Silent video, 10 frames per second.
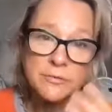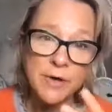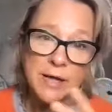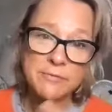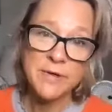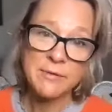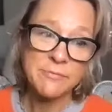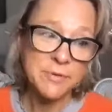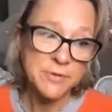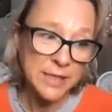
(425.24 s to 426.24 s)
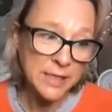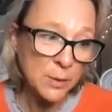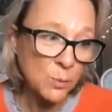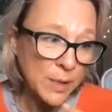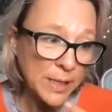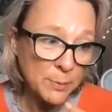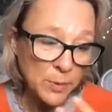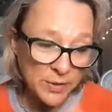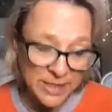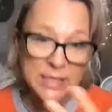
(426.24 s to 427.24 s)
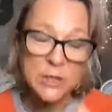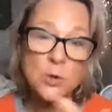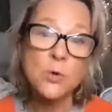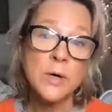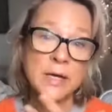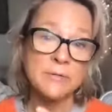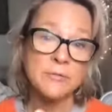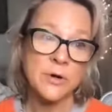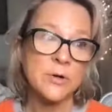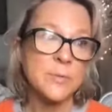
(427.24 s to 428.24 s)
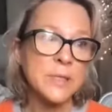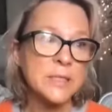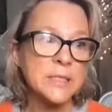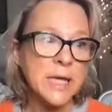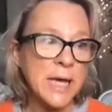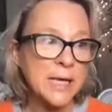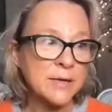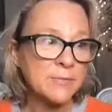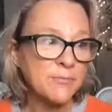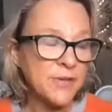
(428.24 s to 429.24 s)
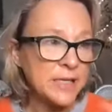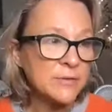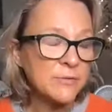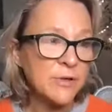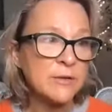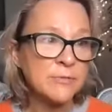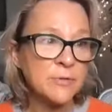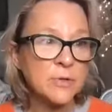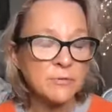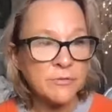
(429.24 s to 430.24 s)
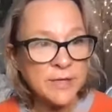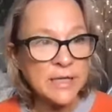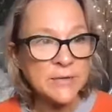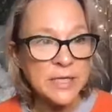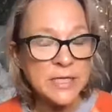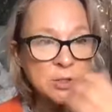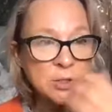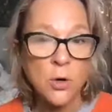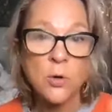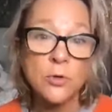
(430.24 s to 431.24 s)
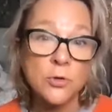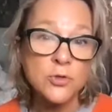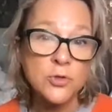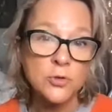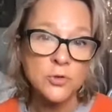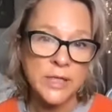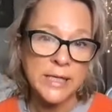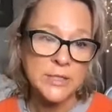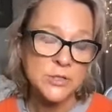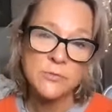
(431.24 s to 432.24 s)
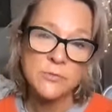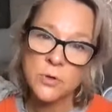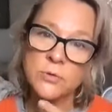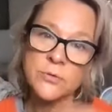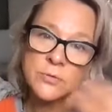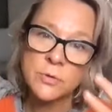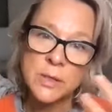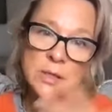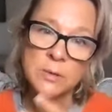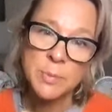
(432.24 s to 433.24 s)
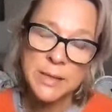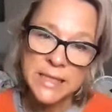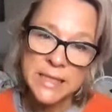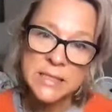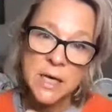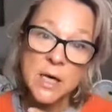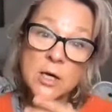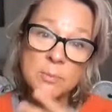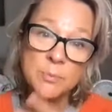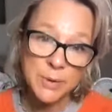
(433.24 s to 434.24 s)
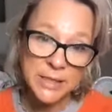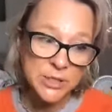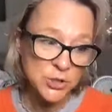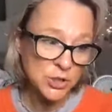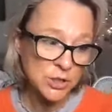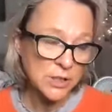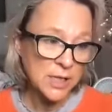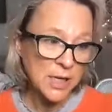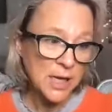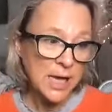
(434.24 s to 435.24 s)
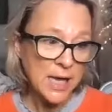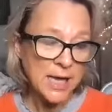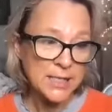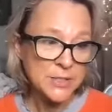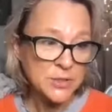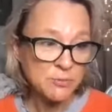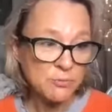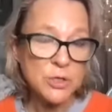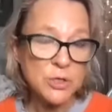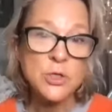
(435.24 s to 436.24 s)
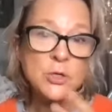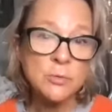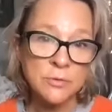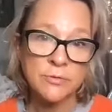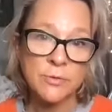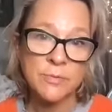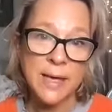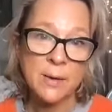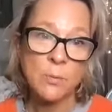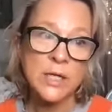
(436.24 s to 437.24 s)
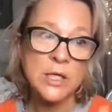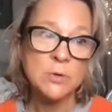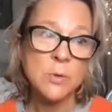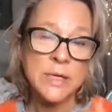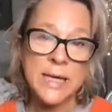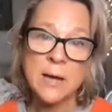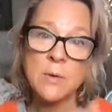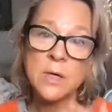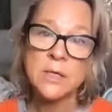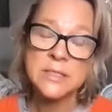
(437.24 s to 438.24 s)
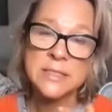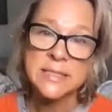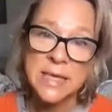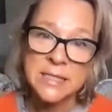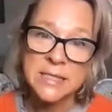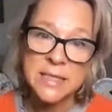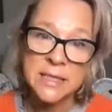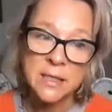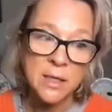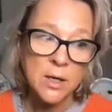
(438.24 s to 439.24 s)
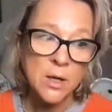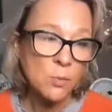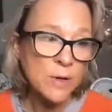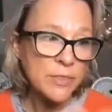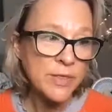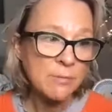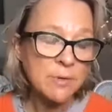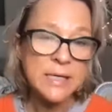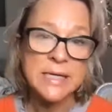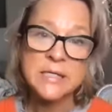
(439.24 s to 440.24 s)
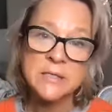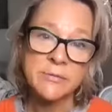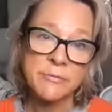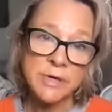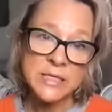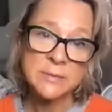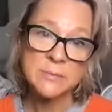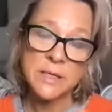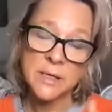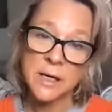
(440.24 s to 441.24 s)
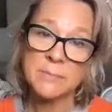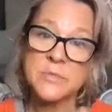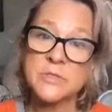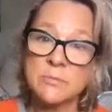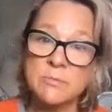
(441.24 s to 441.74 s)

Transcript: and fight for everything within your environment, and feeling fearful and feeling the need to hold on to things. You've gone through a complete completion and renewal from that, where you are now understanding, with that release, the freedom that comes